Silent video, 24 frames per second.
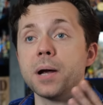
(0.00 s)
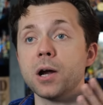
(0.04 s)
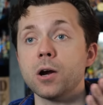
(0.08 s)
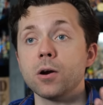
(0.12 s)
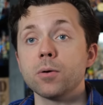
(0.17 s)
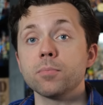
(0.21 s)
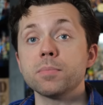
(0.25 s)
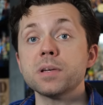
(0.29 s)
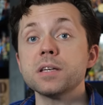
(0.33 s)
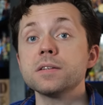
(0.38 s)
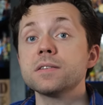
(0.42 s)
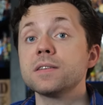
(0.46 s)

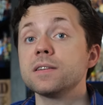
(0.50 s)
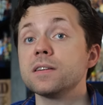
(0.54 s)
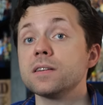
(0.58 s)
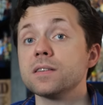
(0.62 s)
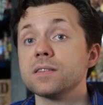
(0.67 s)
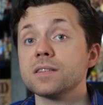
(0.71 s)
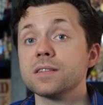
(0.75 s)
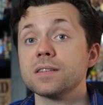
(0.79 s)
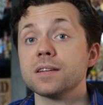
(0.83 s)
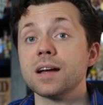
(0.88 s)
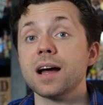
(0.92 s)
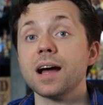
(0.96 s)

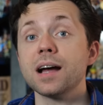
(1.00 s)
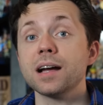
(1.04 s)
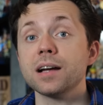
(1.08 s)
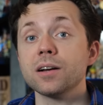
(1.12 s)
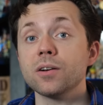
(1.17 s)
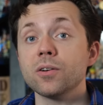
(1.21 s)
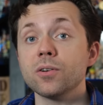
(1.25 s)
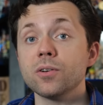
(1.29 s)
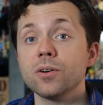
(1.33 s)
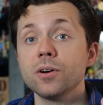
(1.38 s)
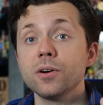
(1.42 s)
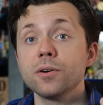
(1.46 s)

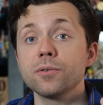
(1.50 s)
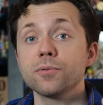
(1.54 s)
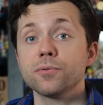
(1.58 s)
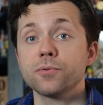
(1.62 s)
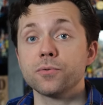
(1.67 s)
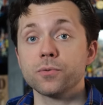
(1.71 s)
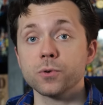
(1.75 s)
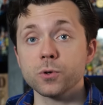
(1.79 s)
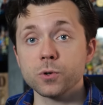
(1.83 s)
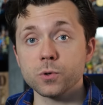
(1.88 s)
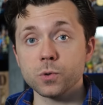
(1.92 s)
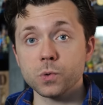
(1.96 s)
paramecia-style
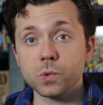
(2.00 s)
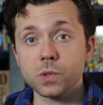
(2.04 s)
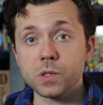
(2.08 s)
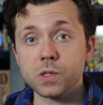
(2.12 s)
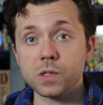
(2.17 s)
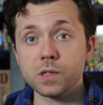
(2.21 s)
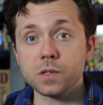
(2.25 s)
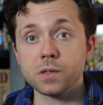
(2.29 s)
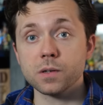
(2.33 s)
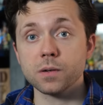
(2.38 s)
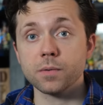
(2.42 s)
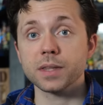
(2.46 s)

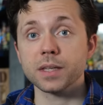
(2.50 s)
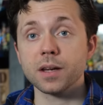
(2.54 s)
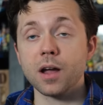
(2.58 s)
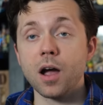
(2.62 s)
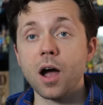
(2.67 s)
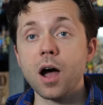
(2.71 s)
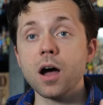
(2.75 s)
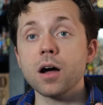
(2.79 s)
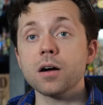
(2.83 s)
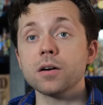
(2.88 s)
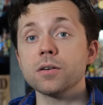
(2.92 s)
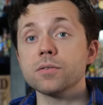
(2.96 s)
fruits
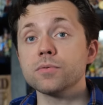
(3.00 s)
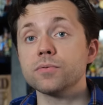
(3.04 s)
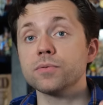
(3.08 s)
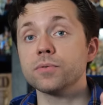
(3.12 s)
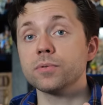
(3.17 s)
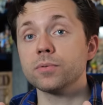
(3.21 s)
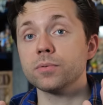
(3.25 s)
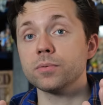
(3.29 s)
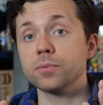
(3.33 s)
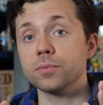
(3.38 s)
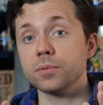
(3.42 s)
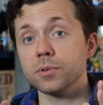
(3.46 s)

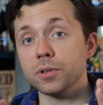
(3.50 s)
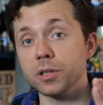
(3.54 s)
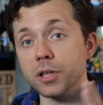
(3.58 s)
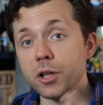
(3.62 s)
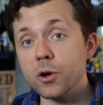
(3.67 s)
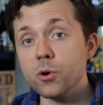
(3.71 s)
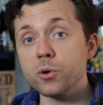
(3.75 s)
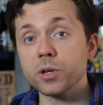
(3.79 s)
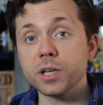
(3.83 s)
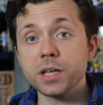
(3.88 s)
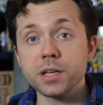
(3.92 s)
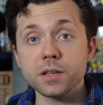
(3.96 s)
of
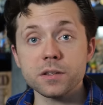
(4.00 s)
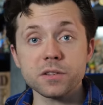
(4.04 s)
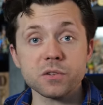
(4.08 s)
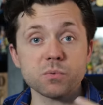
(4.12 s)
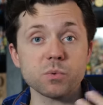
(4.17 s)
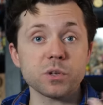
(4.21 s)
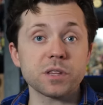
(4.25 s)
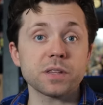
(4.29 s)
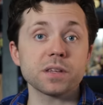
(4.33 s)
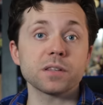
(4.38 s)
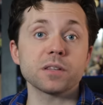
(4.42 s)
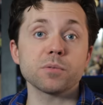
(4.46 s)

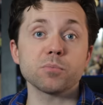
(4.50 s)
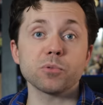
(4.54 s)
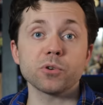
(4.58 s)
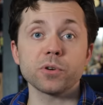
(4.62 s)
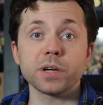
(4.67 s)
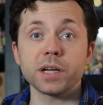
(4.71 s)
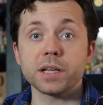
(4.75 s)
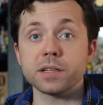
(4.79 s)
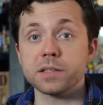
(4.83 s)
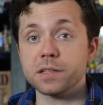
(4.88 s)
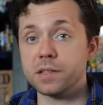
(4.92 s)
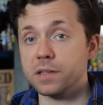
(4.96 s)
Logias within the
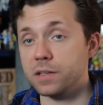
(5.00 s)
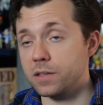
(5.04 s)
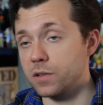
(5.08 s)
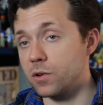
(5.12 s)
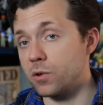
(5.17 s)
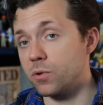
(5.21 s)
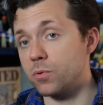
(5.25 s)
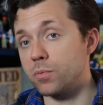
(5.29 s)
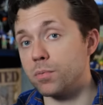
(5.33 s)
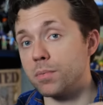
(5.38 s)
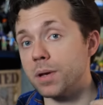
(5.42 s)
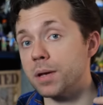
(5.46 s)
Marines.
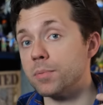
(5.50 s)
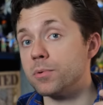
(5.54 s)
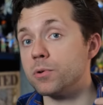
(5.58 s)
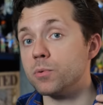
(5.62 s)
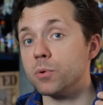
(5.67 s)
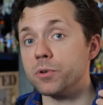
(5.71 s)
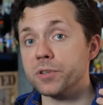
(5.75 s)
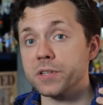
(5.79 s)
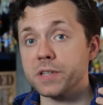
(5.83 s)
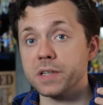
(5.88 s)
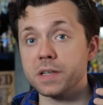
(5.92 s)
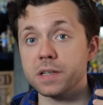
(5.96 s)
So maybe
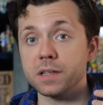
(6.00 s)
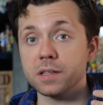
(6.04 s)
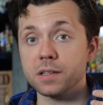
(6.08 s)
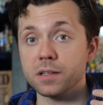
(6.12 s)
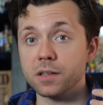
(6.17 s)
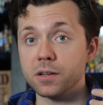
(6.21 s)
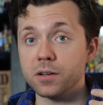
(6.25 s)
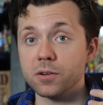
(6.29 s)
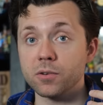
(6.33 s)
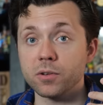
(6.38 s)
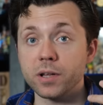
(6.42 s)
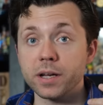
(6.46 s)
we'll see,
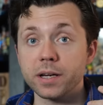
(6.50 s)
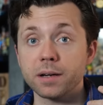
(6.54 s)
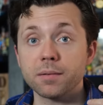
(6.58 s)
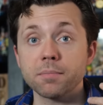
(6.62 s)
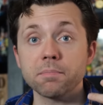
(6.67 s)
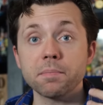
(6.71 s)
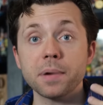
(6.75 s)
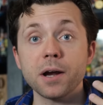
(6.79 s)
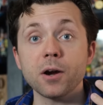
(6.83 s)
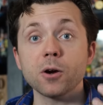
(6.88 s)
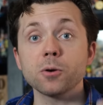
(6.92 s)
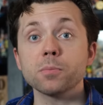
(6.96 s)
you know, like
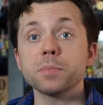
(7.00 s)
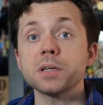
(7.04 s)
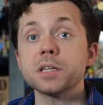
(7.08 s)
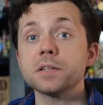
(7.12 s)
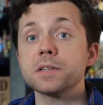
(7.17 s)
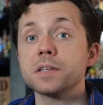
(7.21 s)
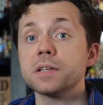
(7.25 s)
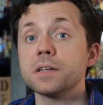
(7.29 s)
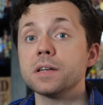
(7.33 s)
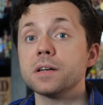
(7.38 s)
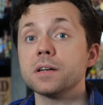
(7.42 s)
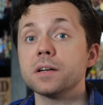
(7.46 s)

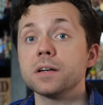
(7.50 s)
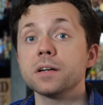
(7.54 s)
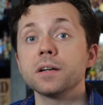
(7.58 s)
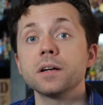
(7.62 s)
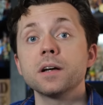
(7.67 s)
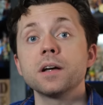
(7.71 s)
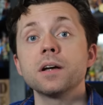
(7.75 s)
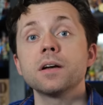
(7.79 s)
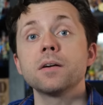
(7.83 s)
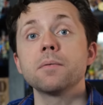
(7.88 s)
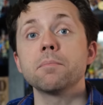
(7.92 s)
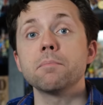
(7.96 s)
paramecia
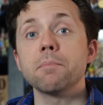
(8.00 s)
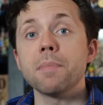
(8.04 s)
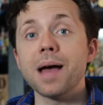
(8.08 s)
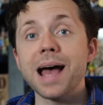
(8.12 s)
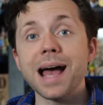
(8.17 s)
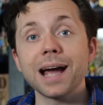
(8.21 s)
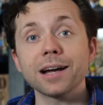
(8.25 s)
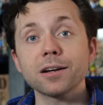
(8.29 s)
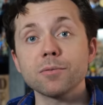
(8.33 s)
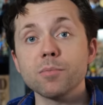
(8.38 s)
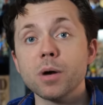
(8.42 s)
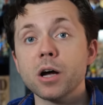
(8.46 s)

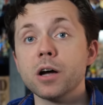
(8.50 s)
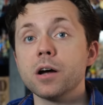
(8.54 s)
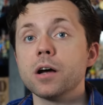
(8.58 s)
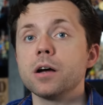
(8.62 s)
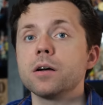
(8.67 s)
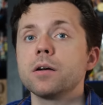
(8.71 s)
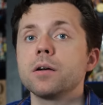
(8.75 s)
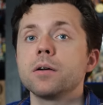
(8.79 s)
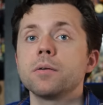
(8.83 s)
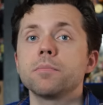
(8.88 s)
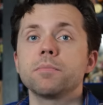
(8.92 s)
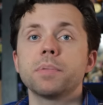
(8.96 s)

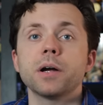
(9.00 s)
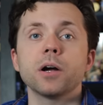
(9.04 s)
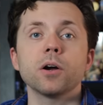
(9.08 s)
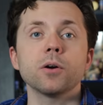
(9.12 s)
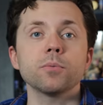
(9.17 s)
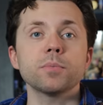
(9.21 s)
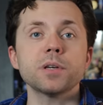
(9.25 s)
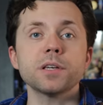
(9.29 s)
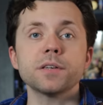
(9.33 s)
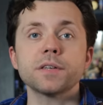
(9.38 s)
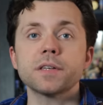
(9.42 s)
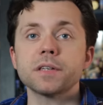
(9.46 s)
magma,
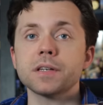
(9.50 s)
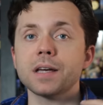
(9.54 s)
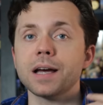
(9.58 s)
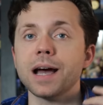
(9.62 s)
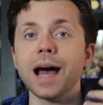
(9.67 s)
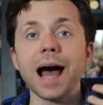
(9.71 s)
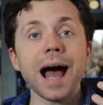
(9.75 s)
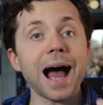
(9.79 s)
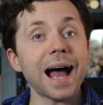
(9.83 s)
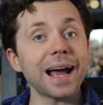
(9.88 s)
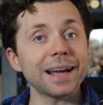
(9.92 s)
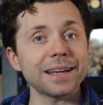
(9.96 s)

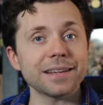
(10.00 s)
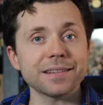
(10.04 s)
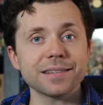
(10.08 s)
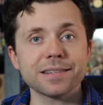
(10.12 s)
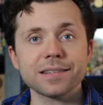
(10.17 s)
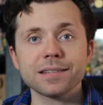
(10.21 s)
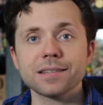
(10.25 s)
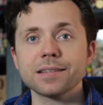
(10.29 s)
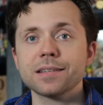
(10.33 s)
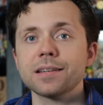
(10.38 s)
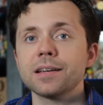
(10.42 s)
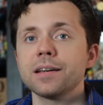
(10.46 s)
paramecia
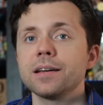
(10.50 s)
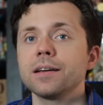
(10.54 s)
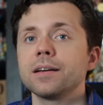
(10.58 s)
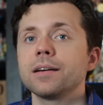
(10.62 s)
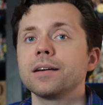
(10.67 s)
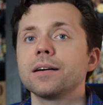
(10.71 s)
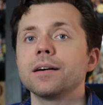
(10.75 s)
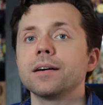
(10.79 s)
ice,